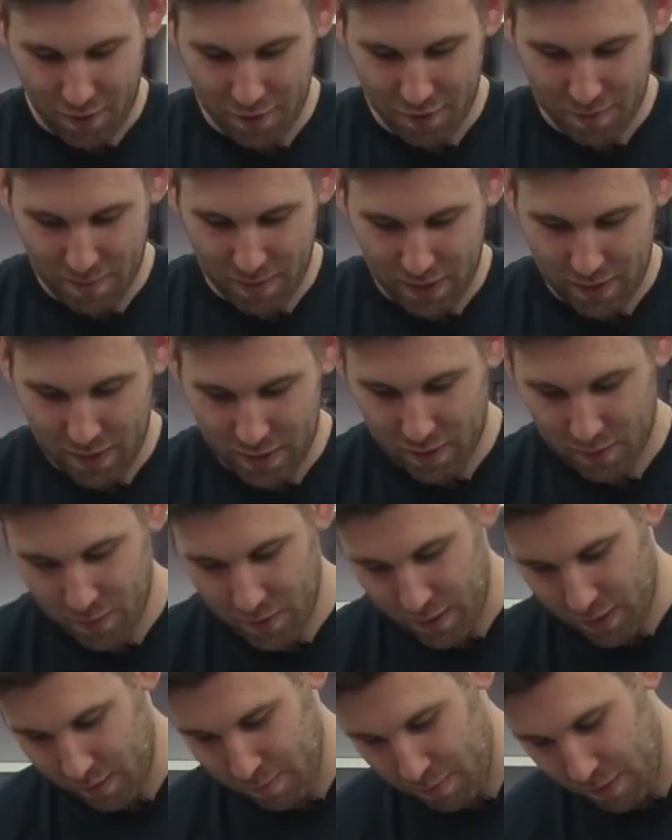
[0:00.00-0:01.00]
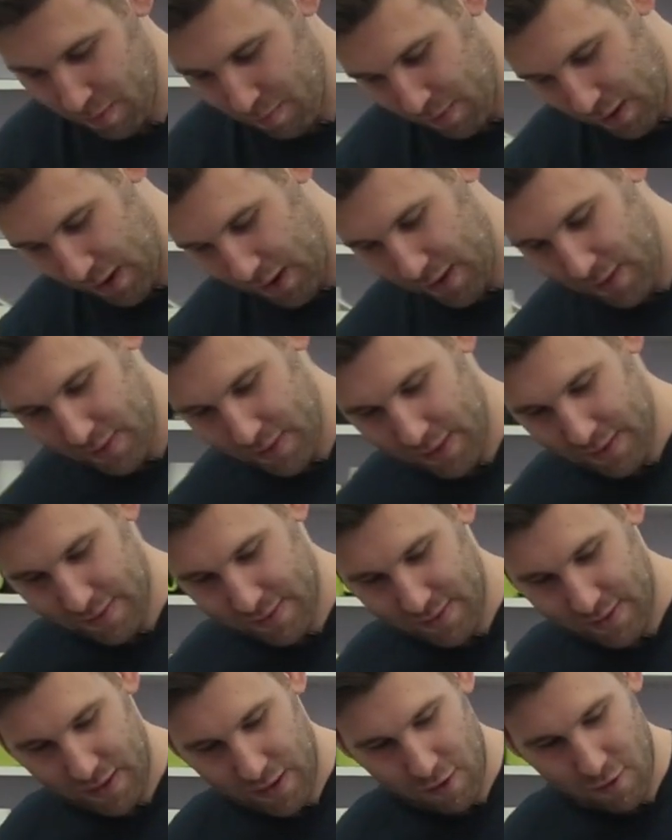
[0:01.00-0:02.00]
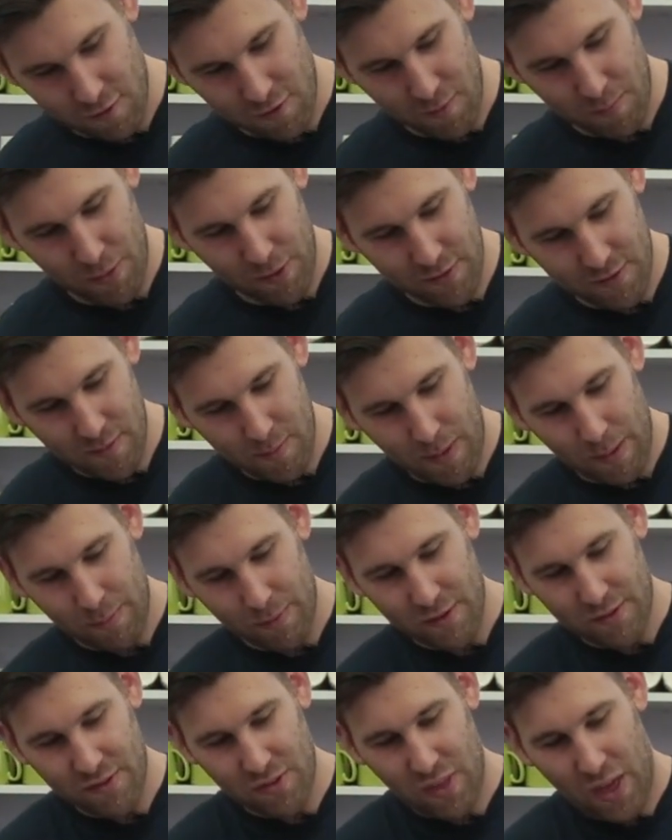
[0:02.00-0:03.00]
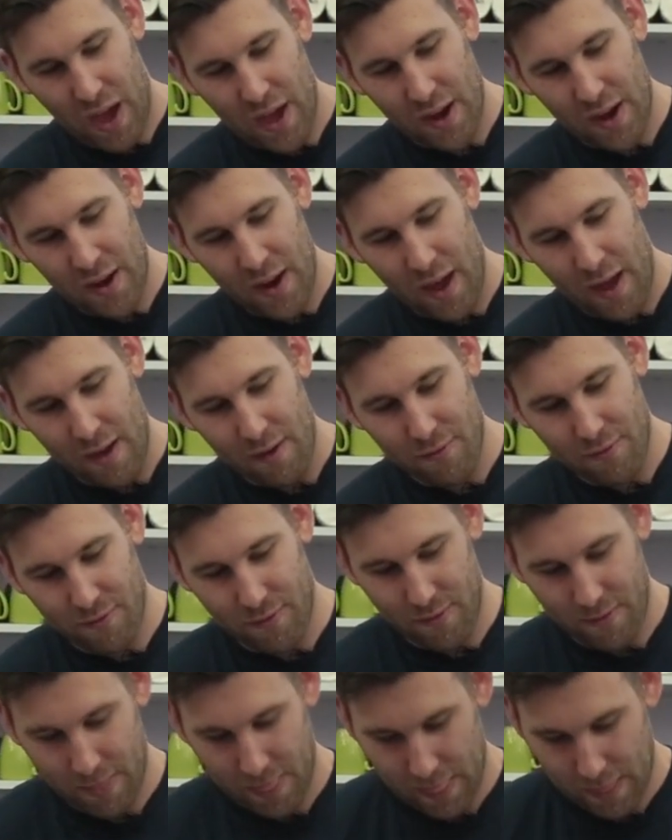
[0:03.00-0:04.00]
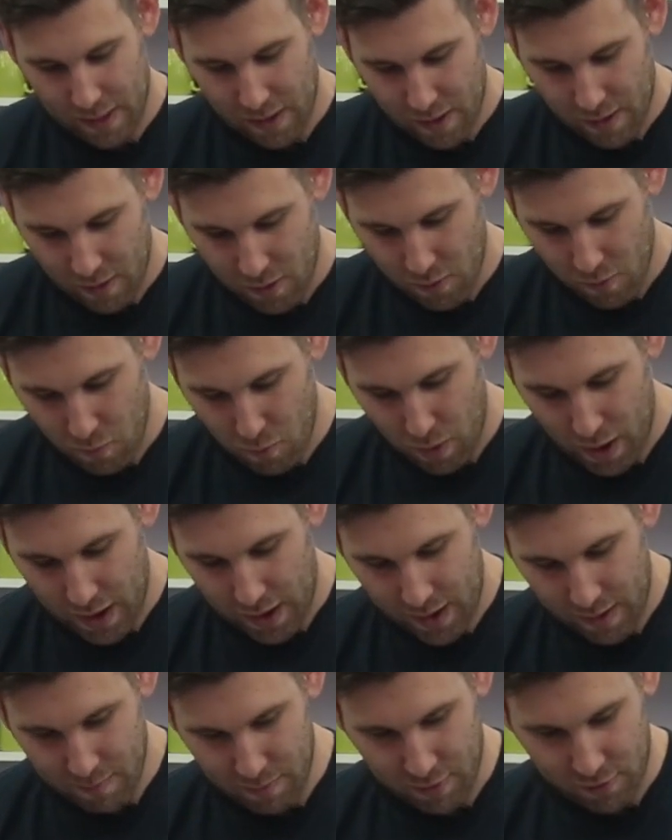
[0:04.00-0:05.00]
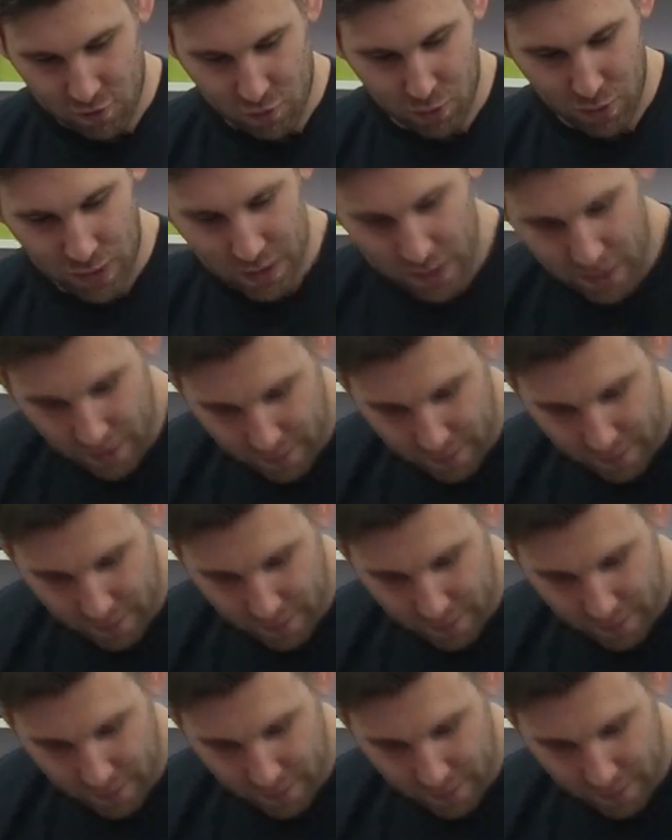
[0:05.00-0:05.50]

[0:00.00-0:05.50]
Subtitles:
oh, this might not work, but it might. Let's see, you're supposed to be able to slide a knife right in between